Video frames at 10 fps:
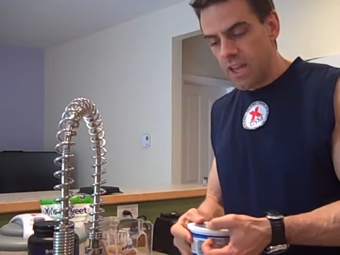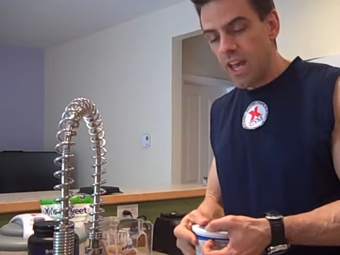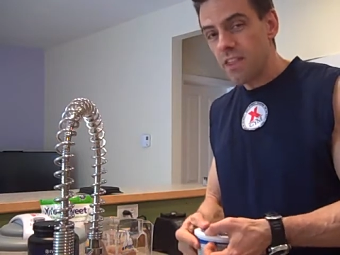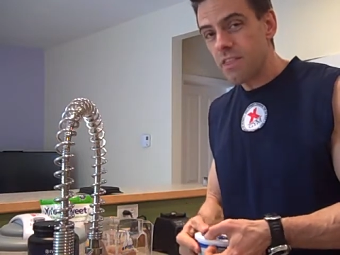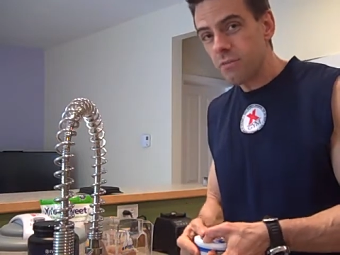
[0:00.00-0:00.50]

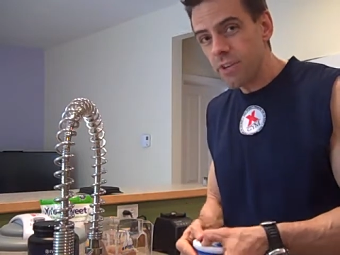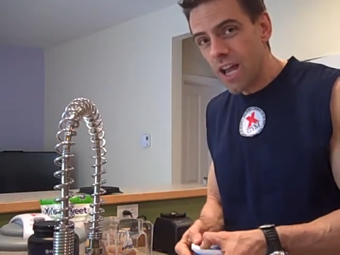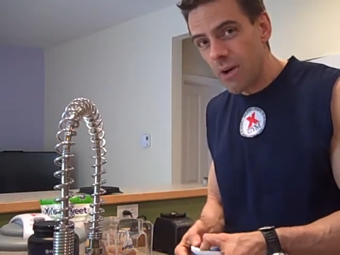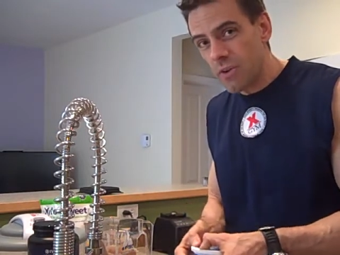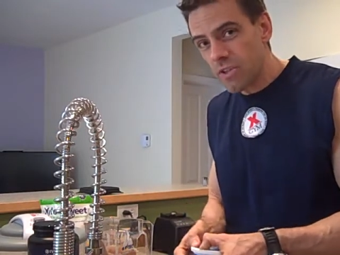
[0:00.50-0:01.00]
and 3
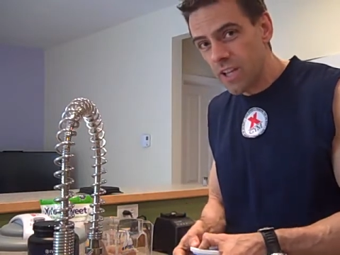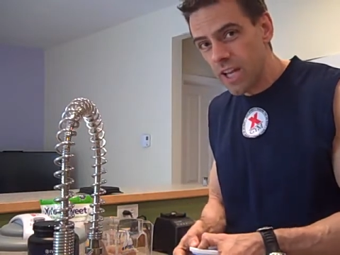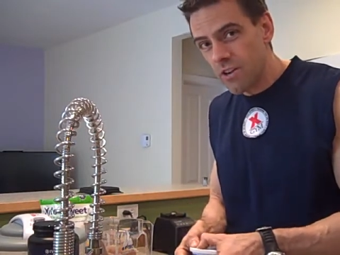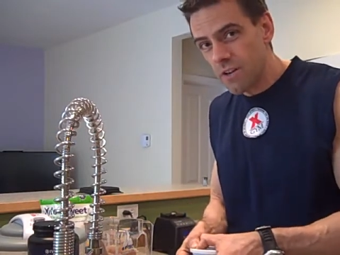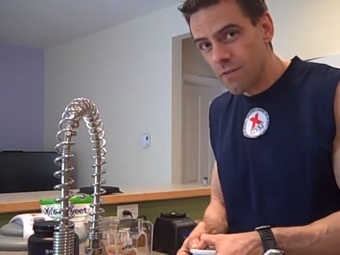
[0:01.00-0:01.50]
hours
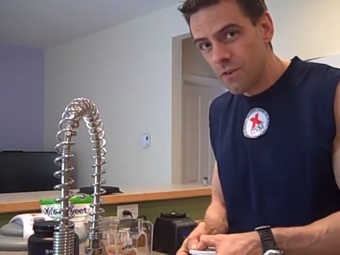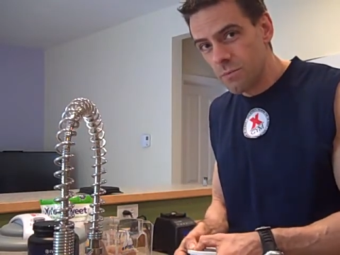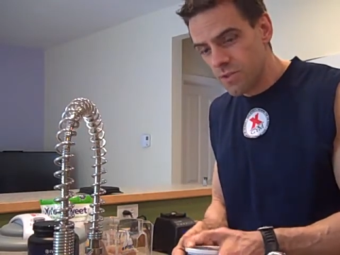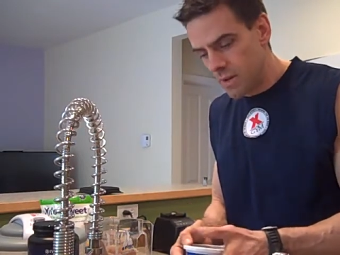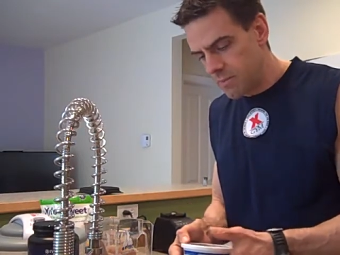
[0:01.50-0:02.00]
later it
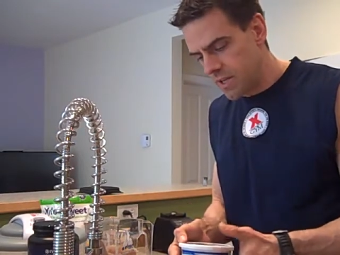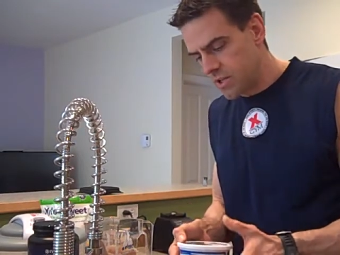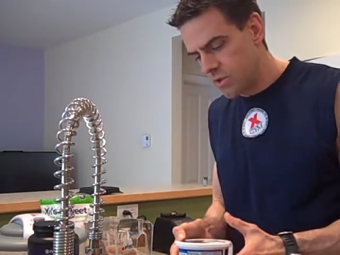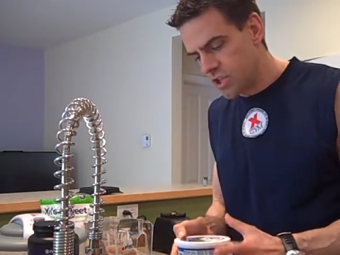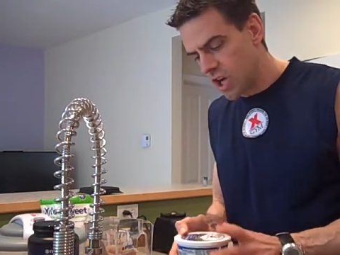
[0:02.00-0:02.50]
firms up
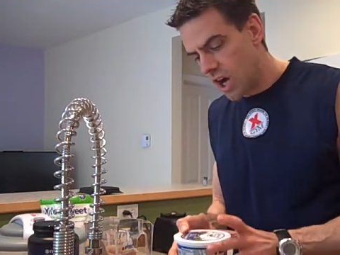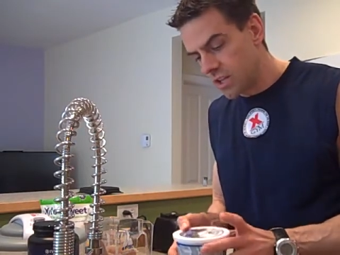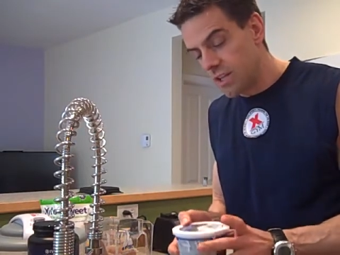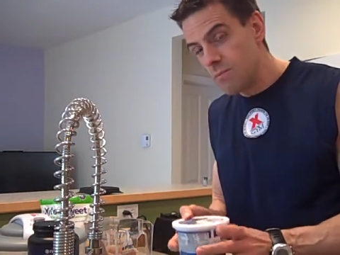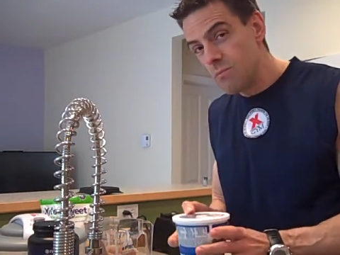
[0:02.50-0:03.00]
into a
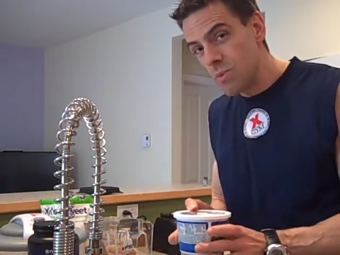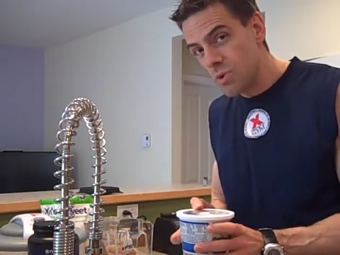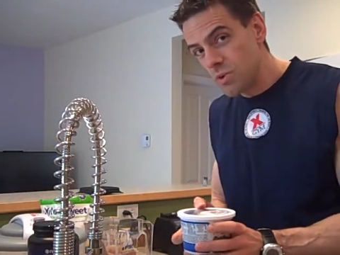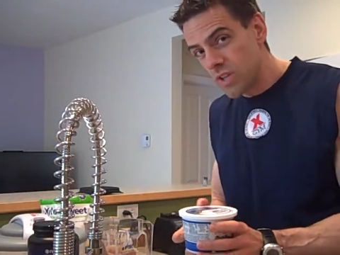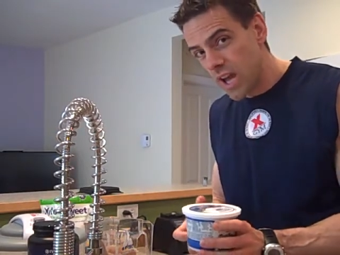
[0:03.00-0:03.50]
chocolate
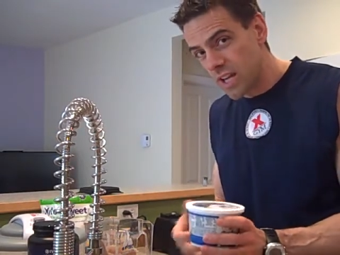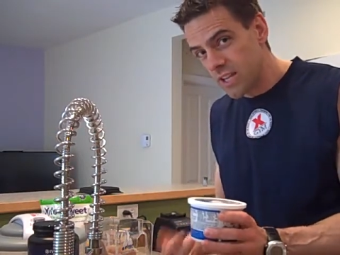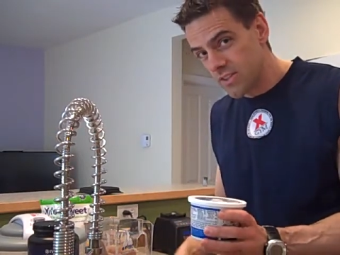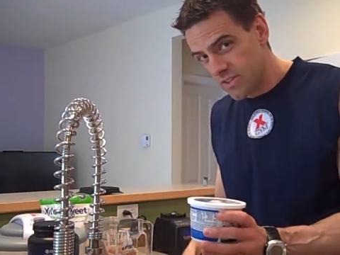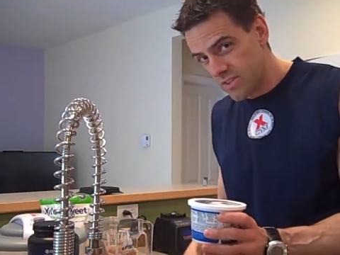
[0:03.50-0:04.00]
mousse kind of
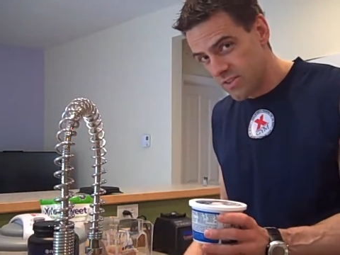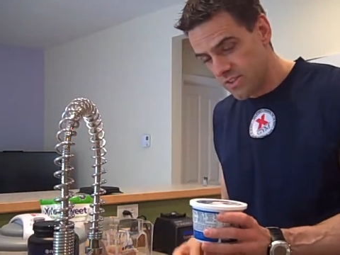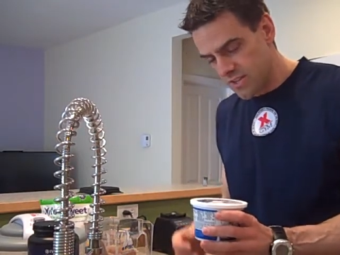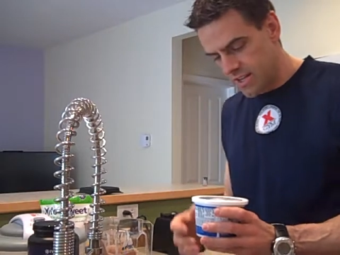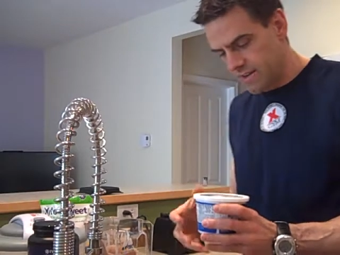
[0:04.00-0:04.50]

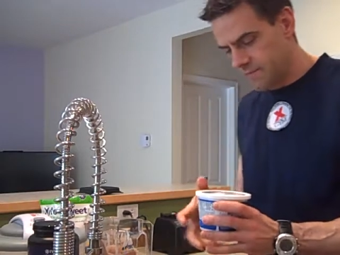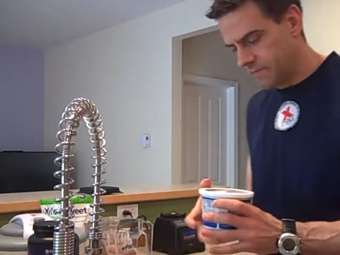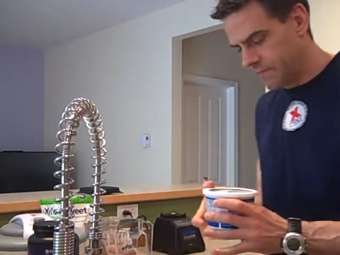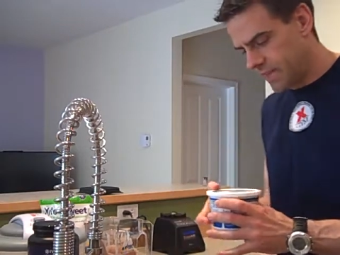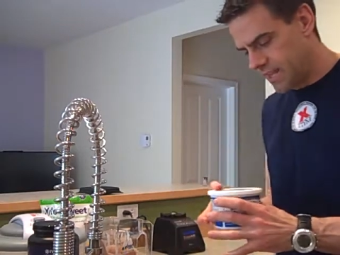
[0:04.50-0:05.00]
consistency.
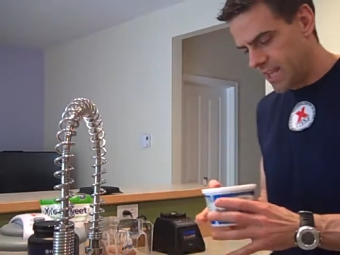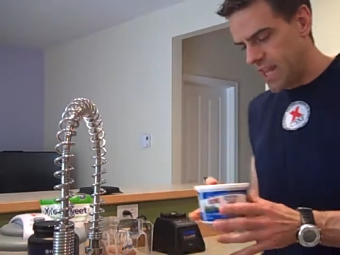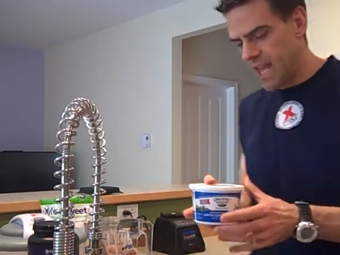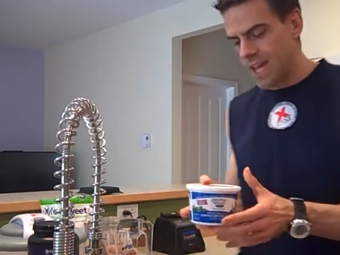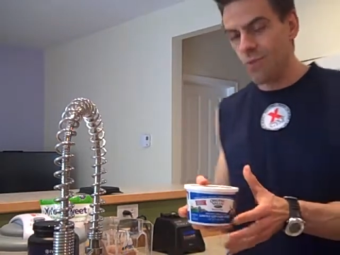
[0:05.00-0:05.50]

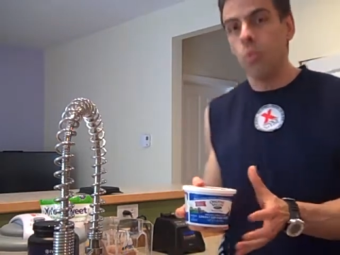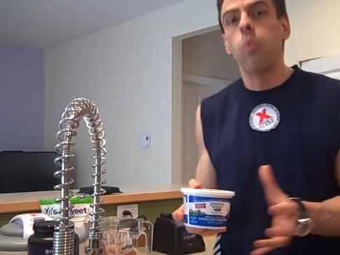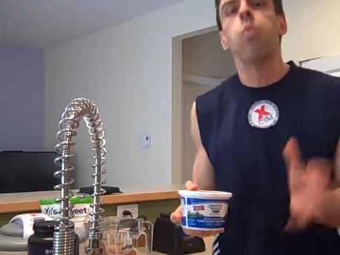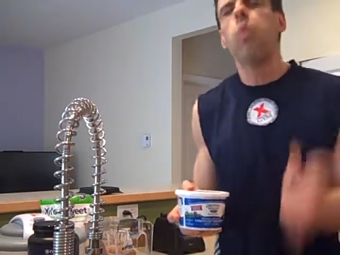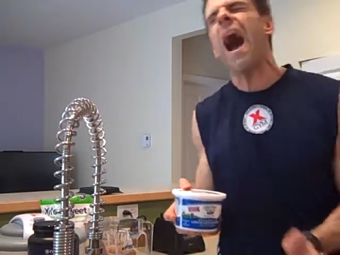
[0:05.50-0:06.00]
And
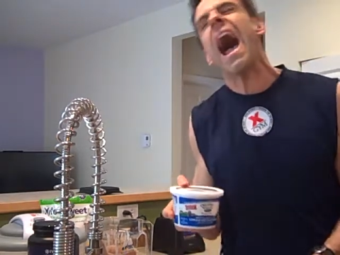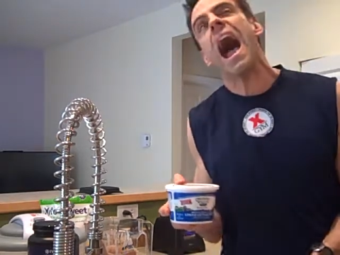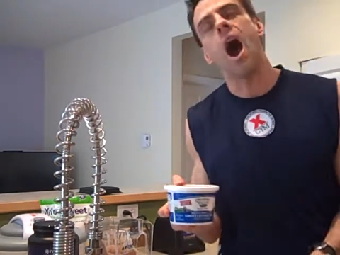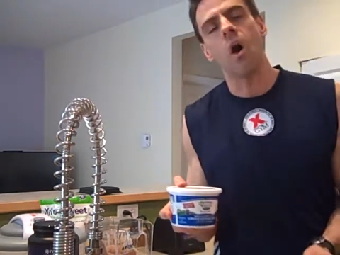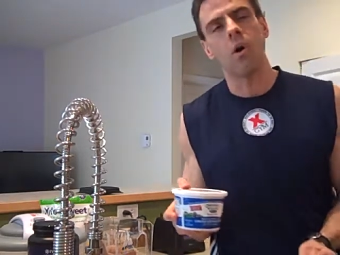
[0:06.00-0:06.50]
wow!